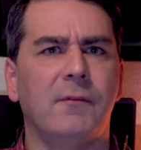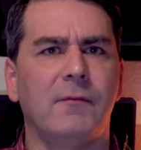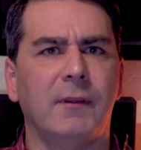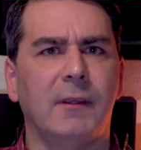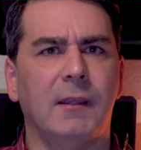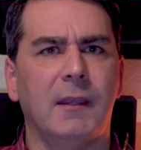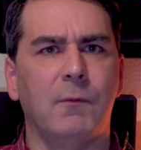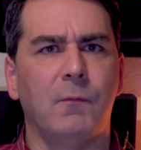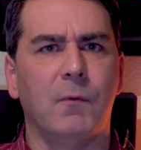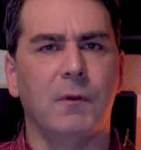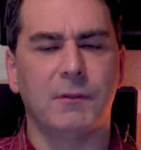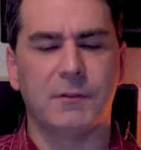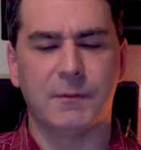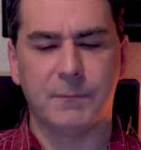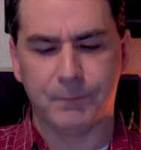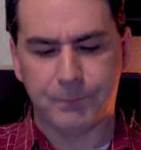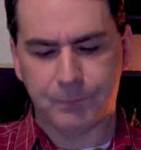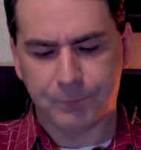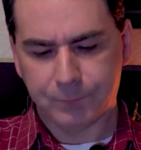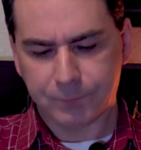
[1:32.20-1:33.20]
I think it was.
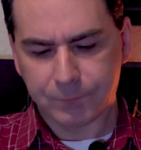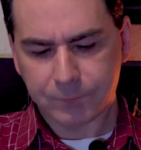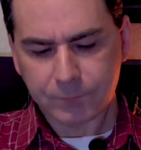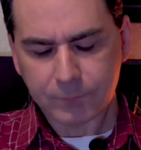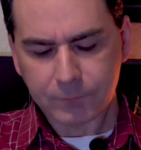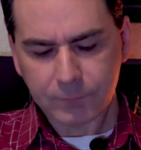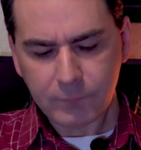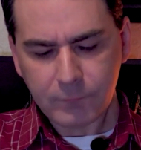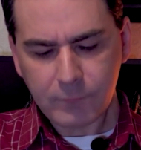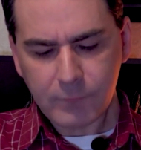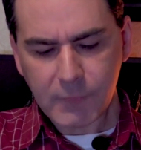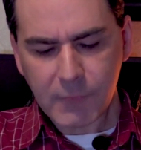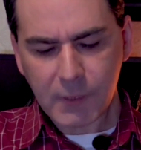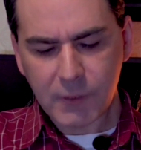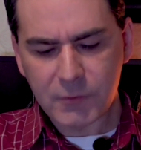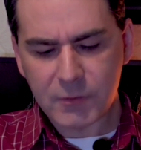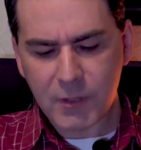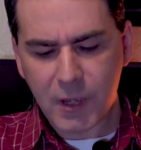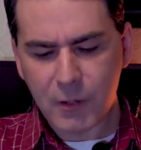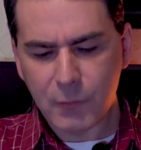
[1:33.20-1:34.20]

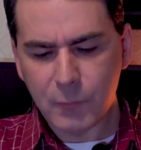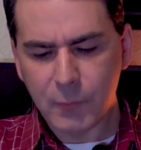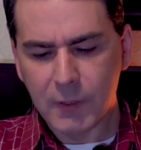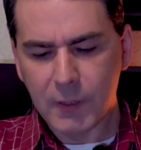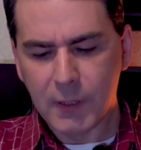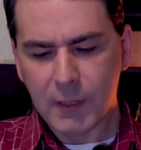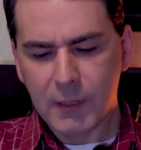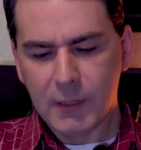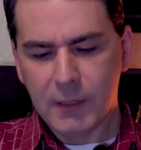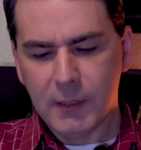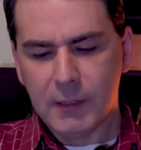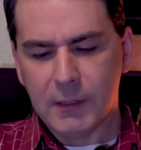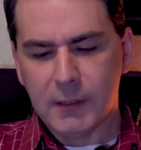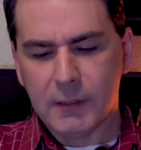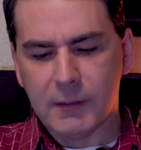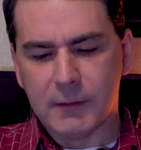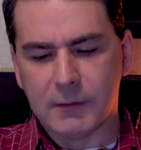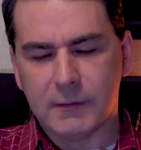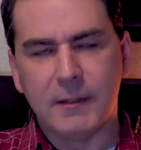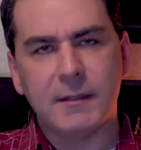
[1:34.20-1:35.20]
So
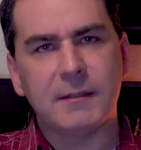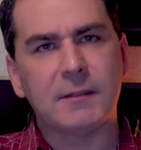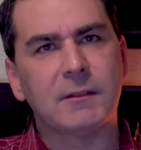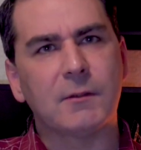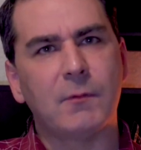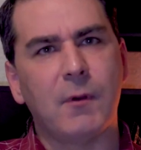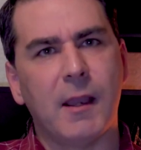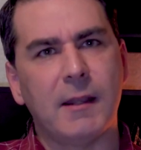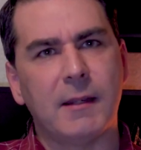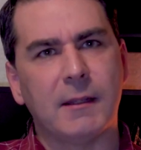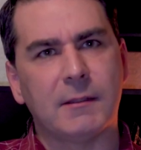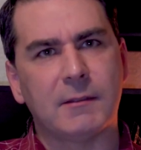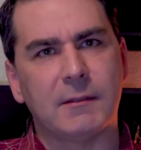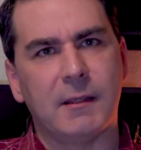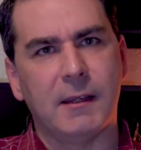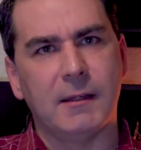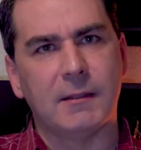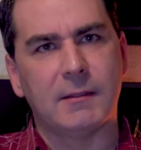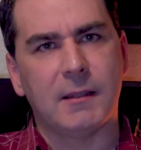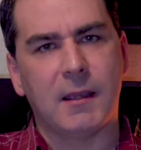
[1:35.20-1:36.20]
this is quite an
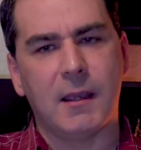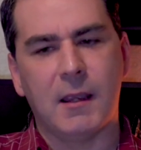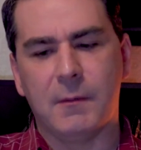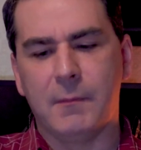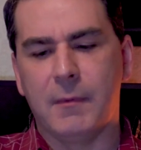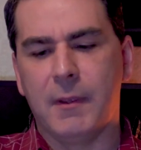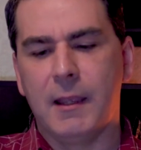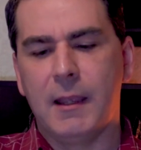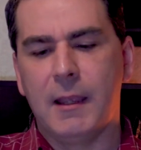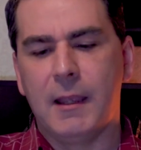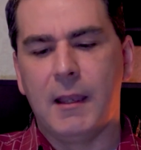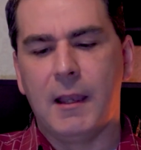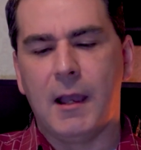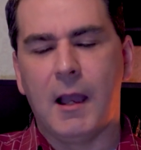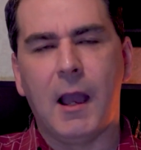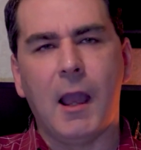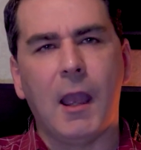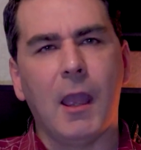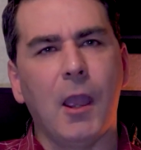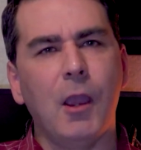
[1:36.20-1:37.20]
exciting time.
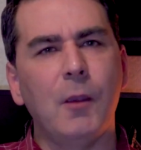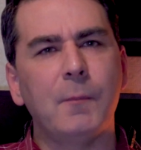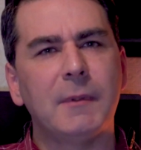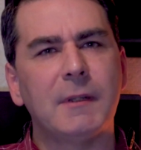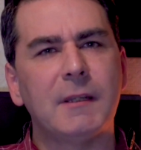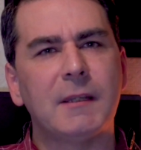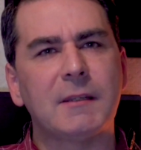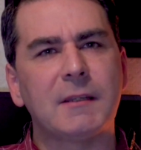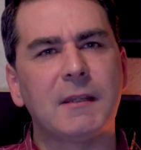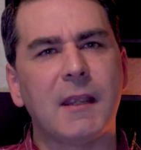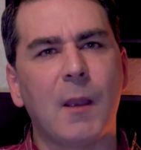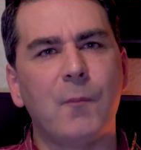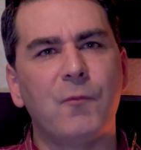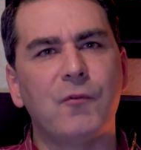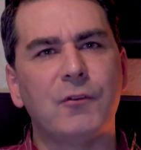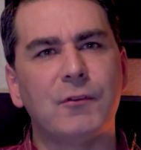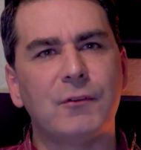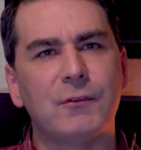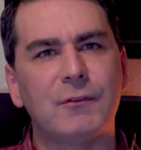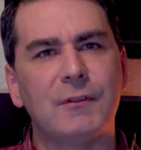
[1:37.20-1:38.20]
I hope that this
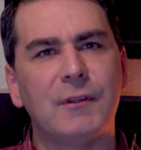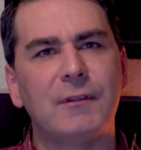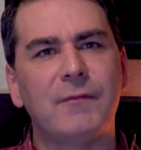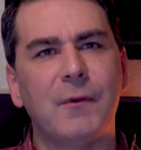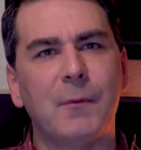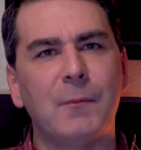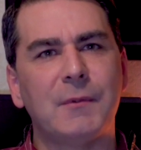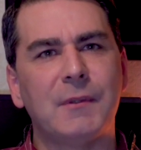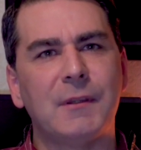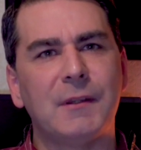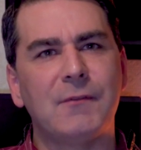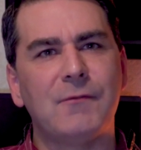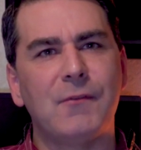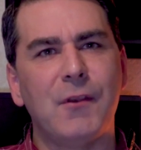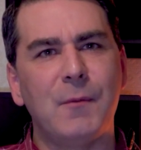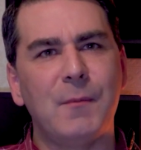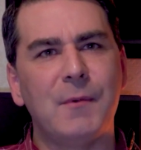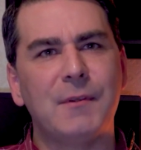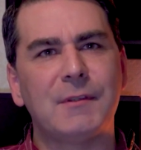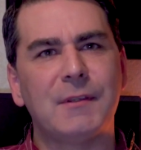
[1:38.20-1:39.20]
camera does live up to the
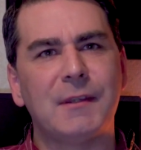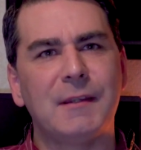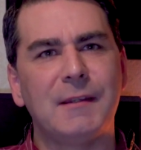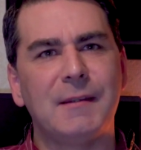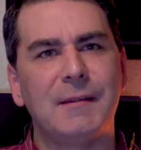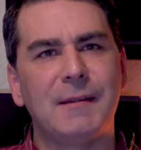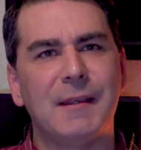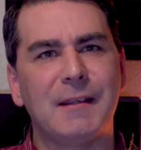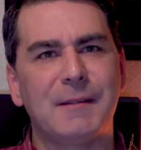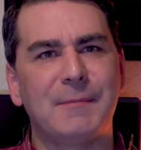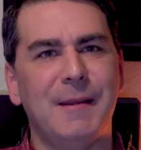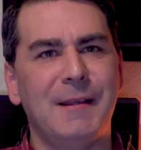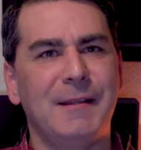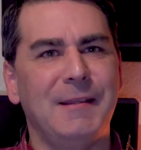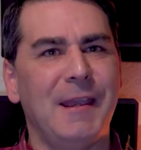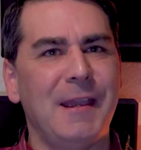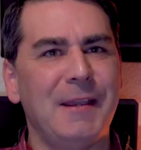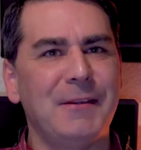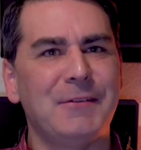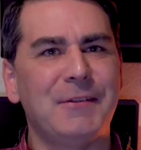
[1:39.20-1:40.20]
rumours and the
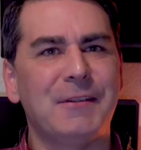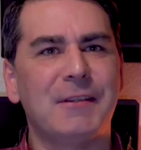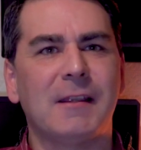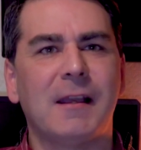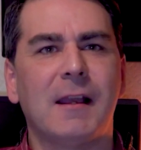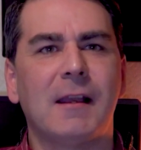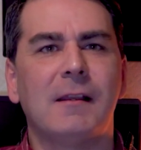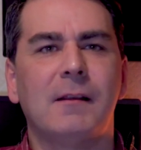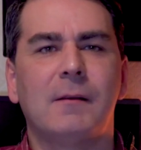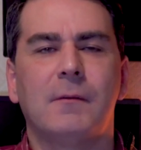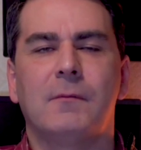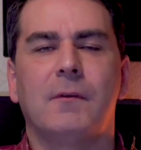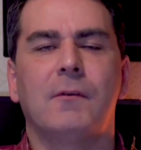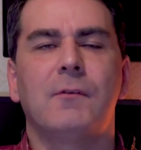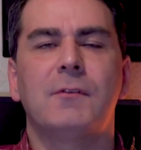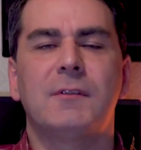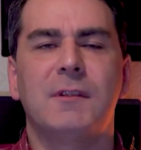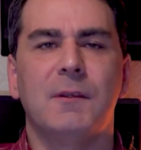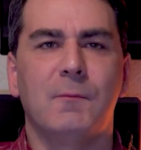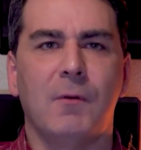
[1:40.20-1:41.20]
expectations. Of
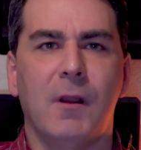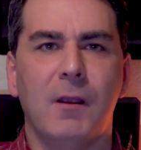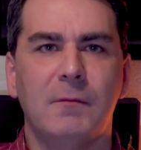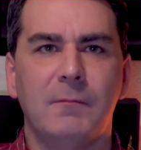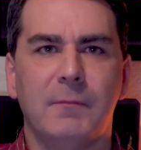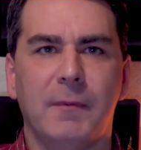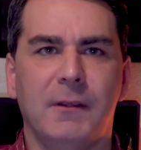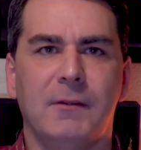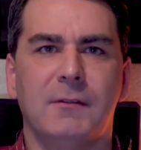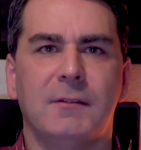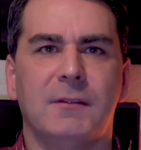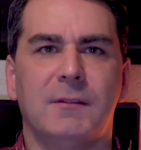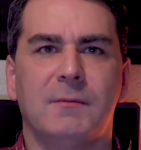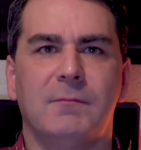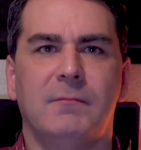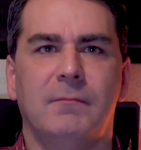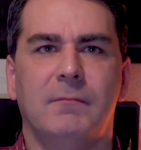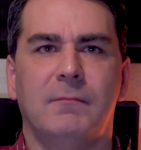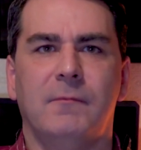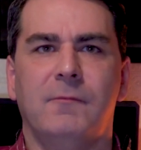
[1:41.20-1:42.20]
course it won't, because
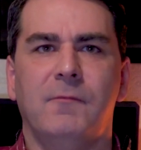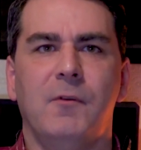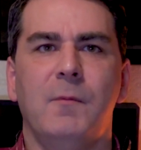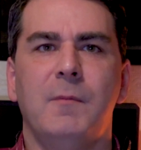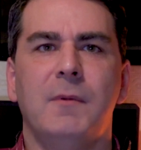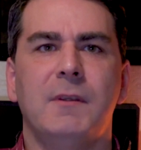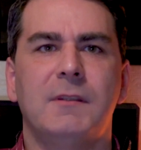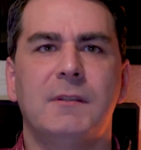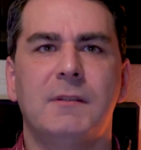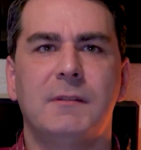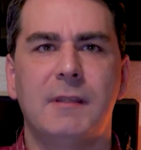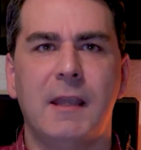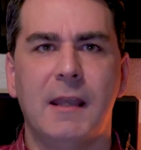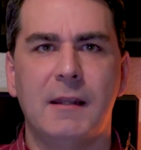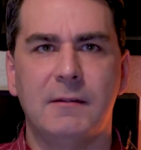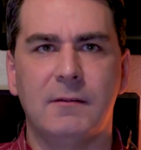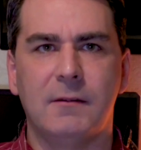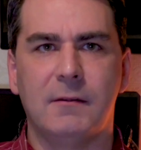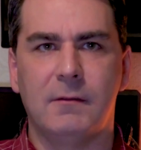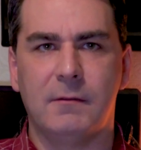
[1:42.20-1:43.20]
rumours
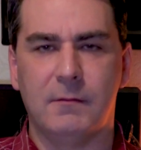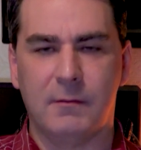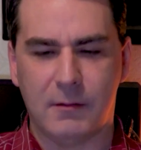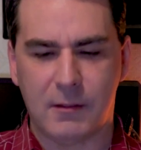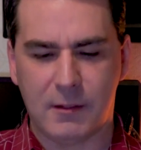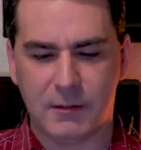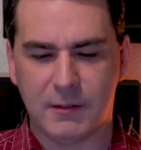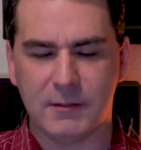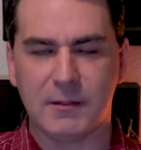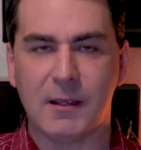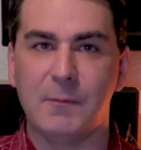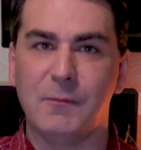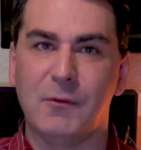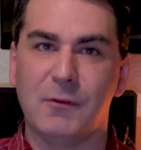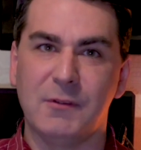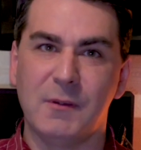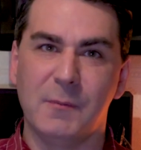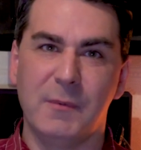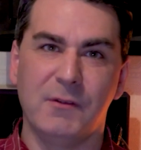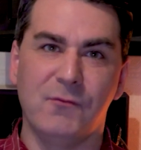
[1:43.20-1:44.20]
tend a lot of the time
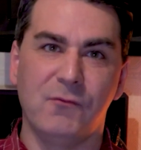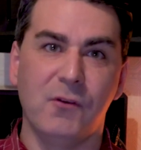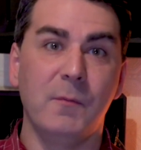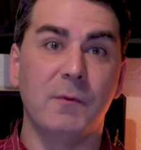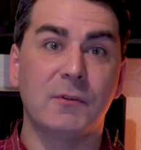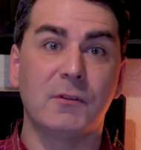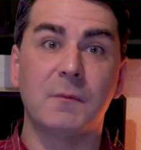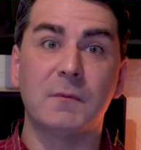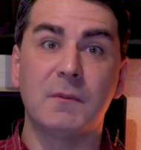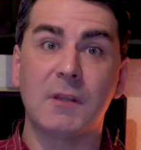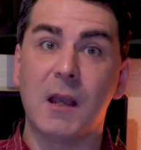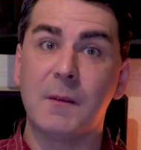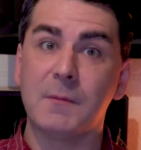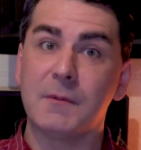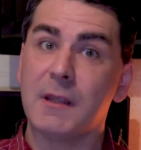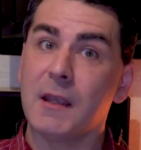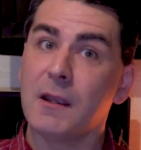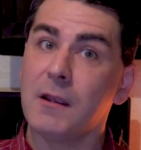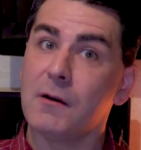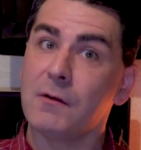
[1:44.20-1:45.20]
not to be true, but sometimes
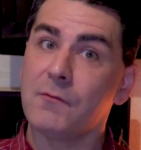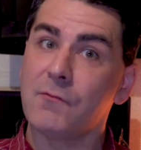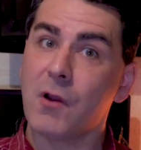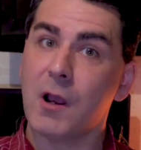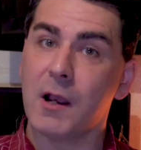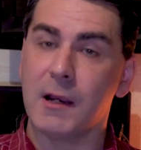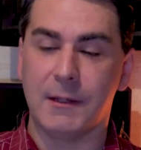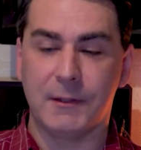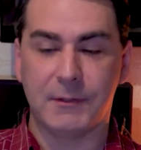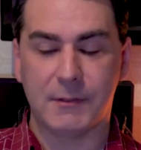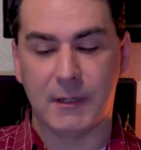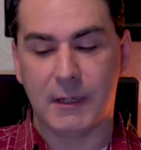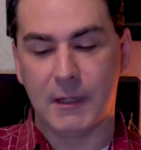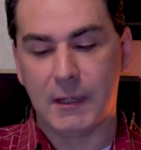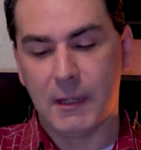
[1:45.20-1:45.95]
they are right.